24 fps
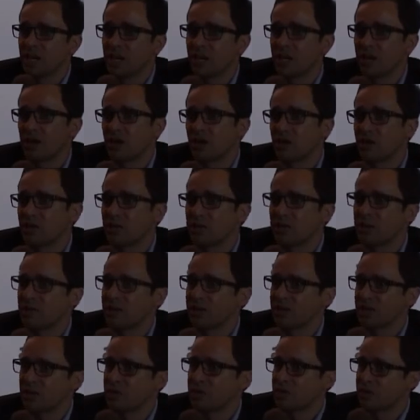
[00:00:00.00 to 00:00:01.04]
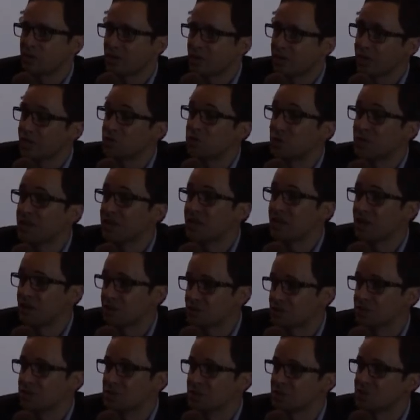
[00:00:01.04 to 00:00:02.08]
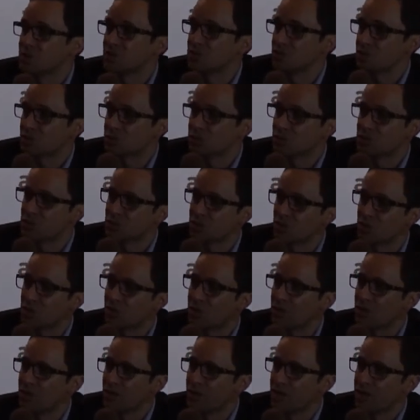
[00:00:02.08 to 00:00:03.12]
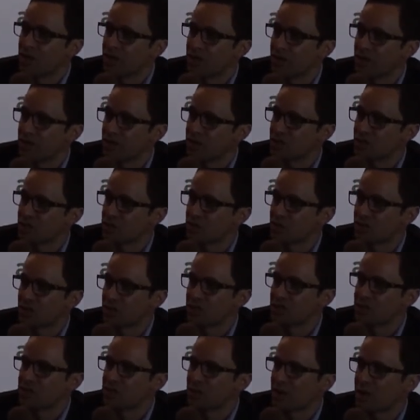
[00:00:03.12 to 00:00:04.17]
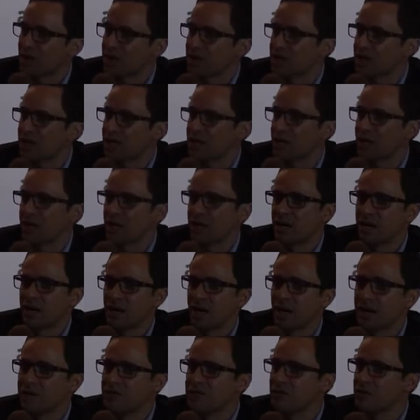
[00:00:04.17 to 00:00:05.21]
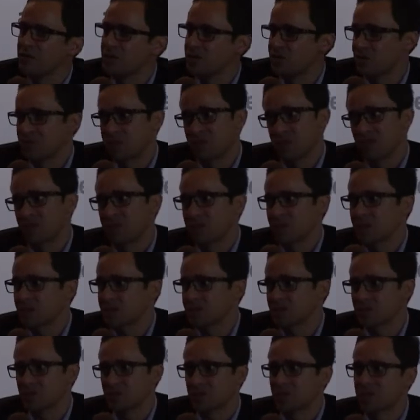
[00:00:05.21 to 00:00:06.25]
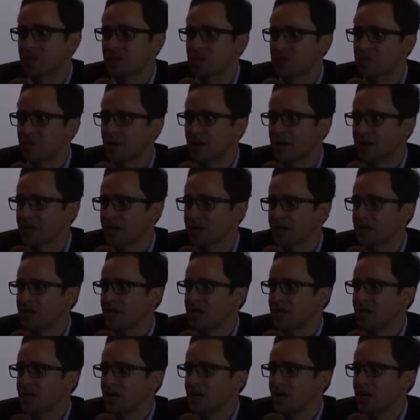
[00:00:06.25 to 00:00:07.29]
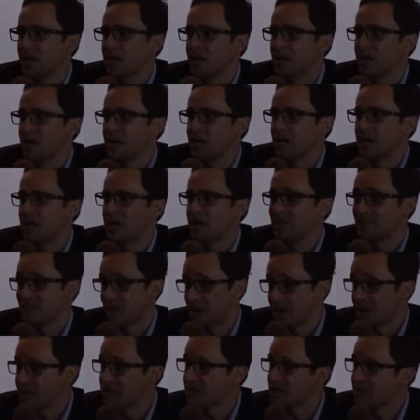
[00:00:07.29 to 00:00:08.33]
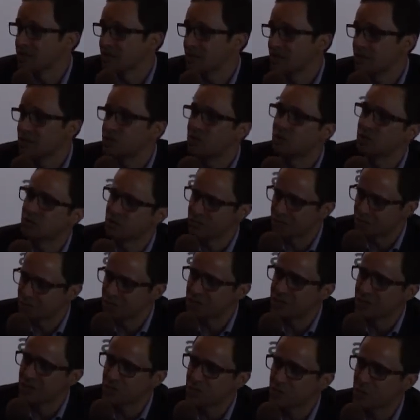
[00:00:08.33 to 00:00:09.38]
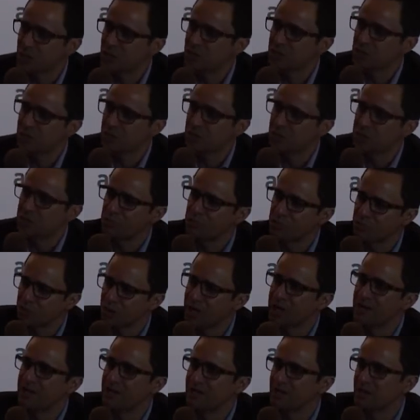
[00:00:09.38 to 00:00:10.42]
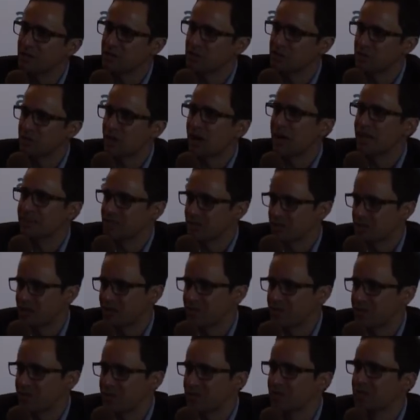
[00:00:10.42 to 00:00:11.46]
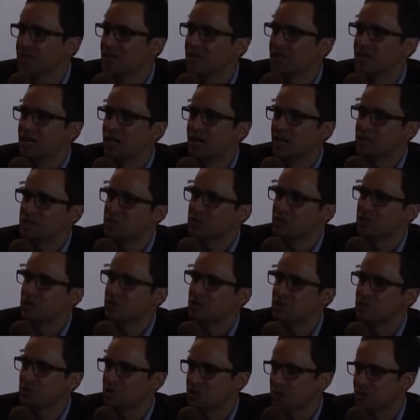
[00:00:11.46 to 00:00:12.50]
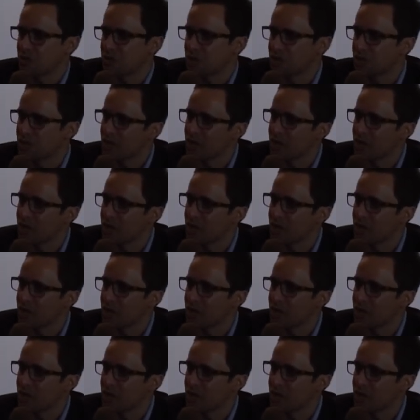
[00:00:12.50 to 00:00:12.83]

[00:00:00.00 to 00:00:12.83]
In our payment gateway, we look at 20,000 business rules. So the customer that is buying an iPhone is different than the customer that is buying a tie in terms of risk as well. So we break it down to the item level as opposed to the